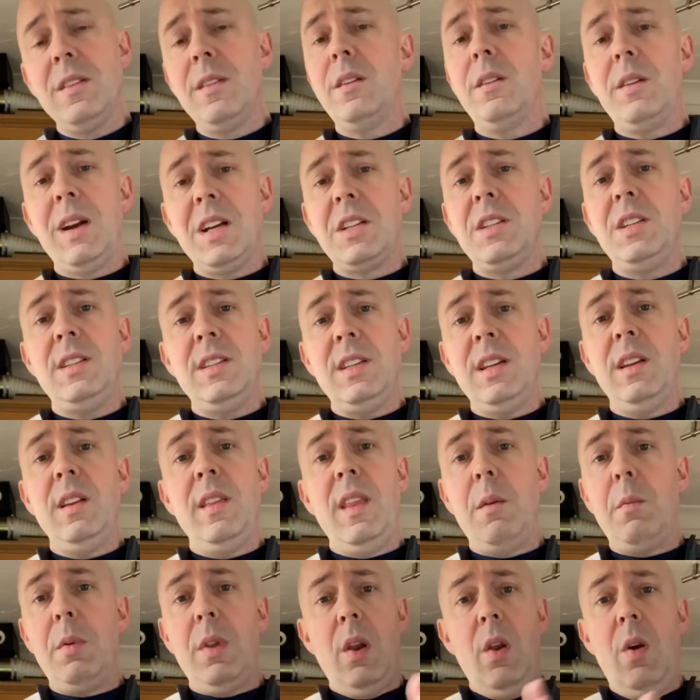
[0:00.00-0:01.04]
they're actually sitting
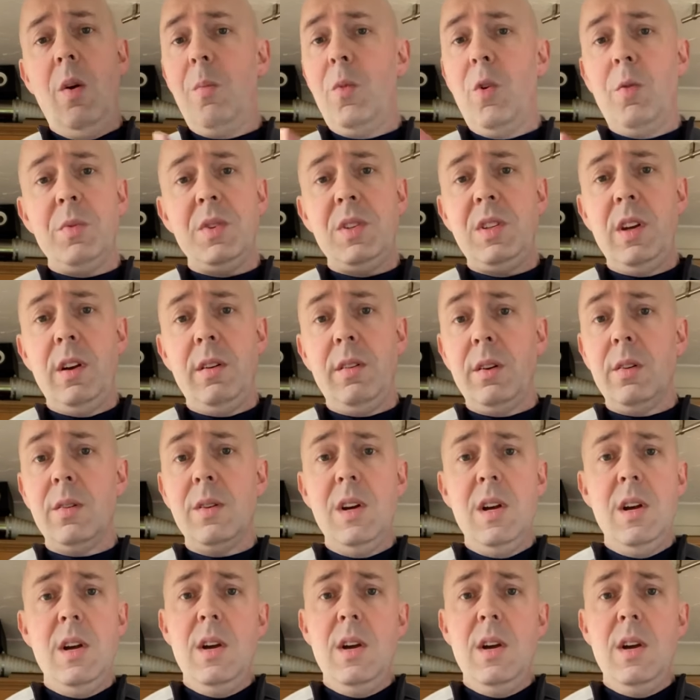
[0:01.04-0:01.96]
there with a lot more material.